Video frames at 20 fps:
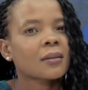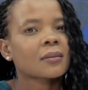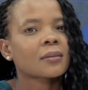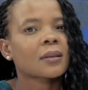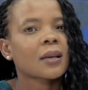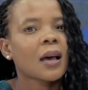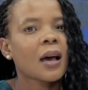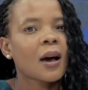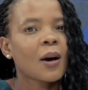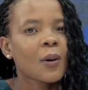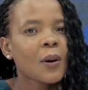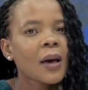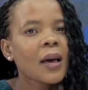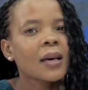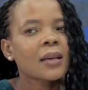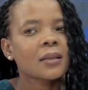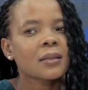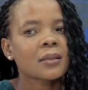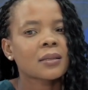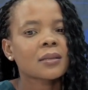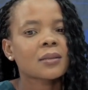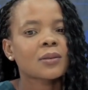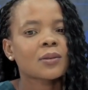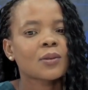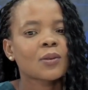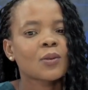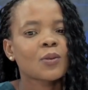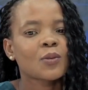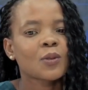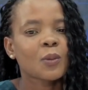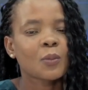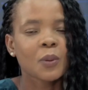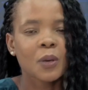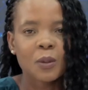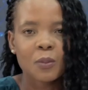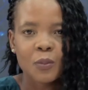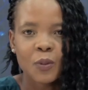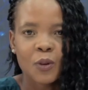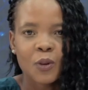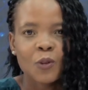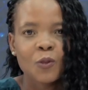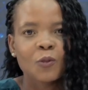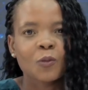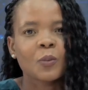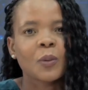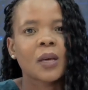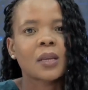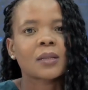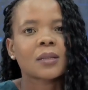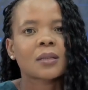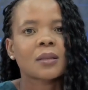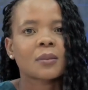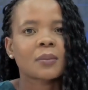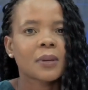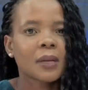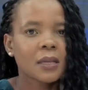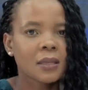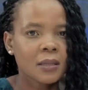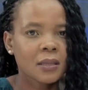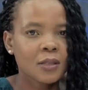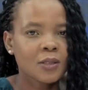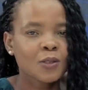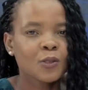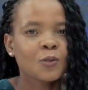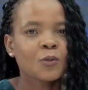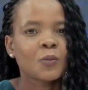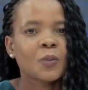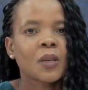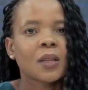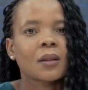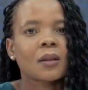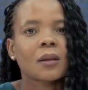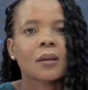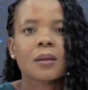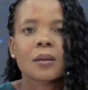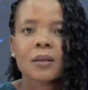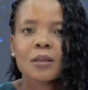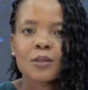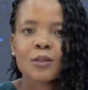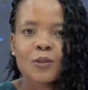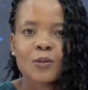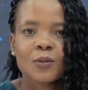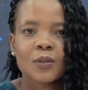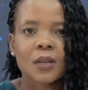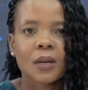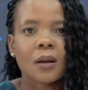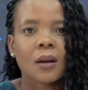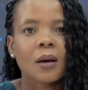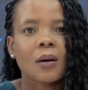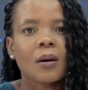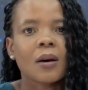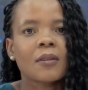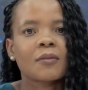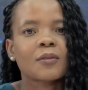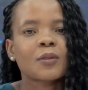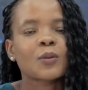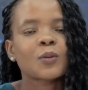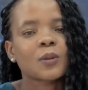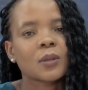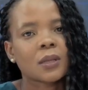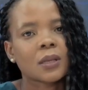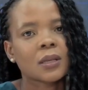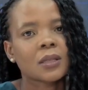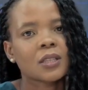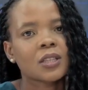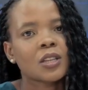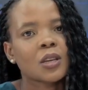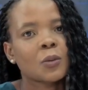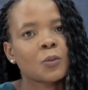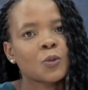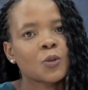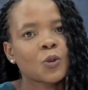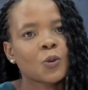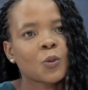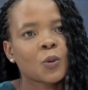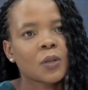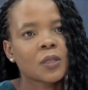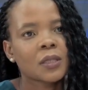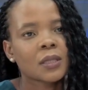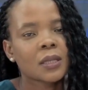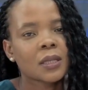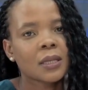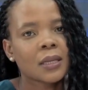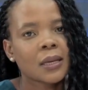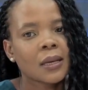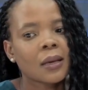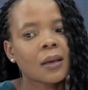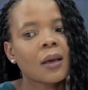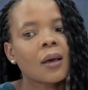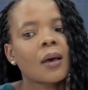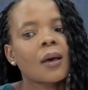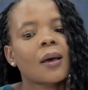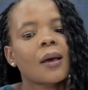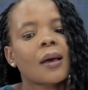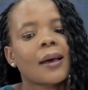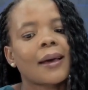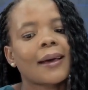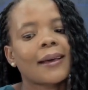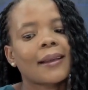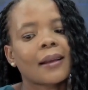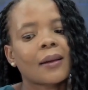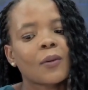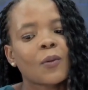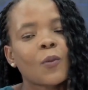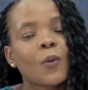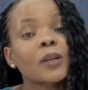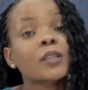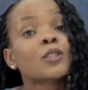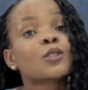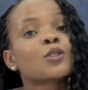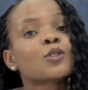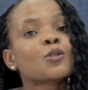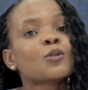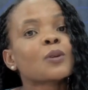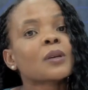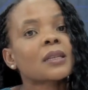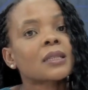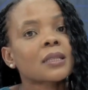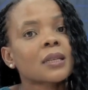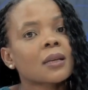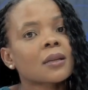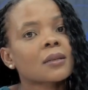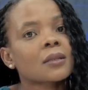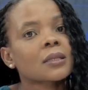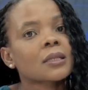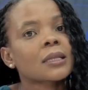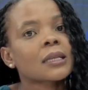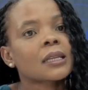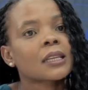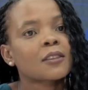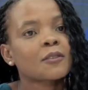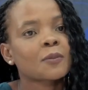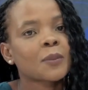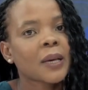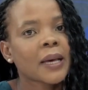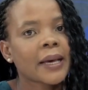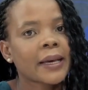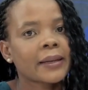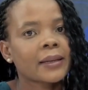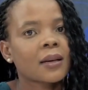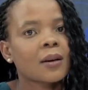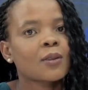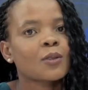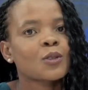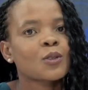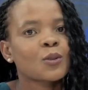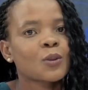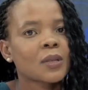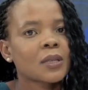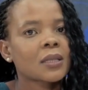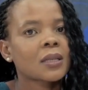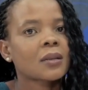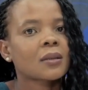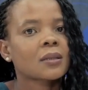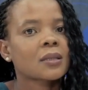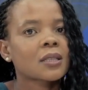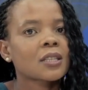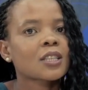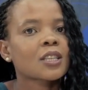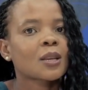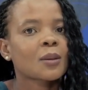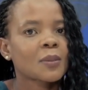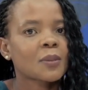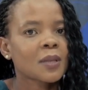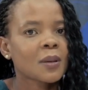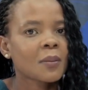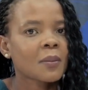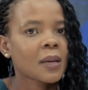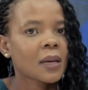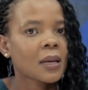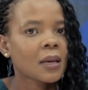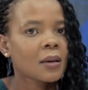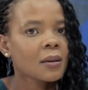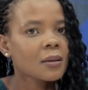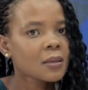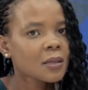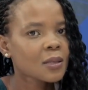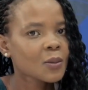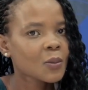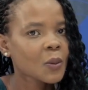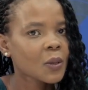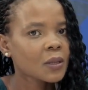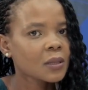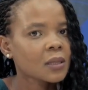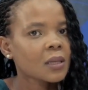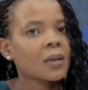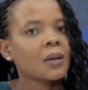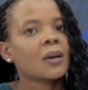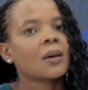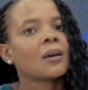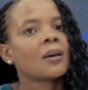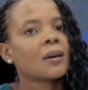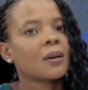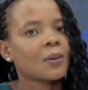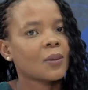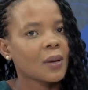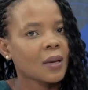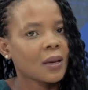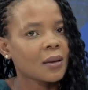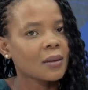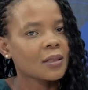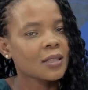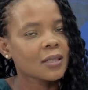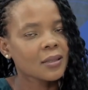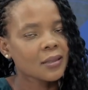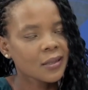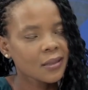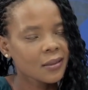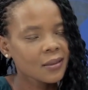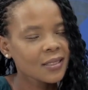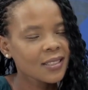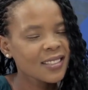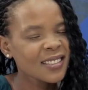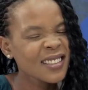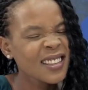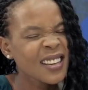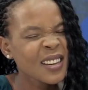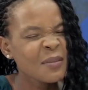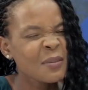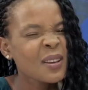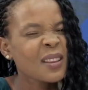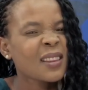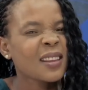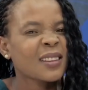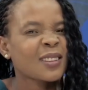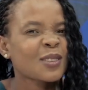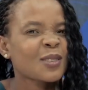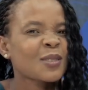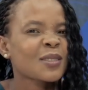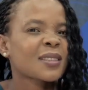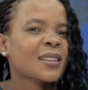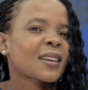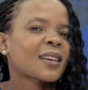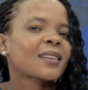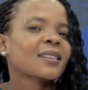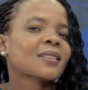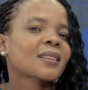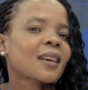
How has the people you've met, the places you've been, the things you've done, how have those things shaped your world today? And what do you intend to leave behind? How do you intend to shape somebody else's world? Okay, just think about that 2 seconds.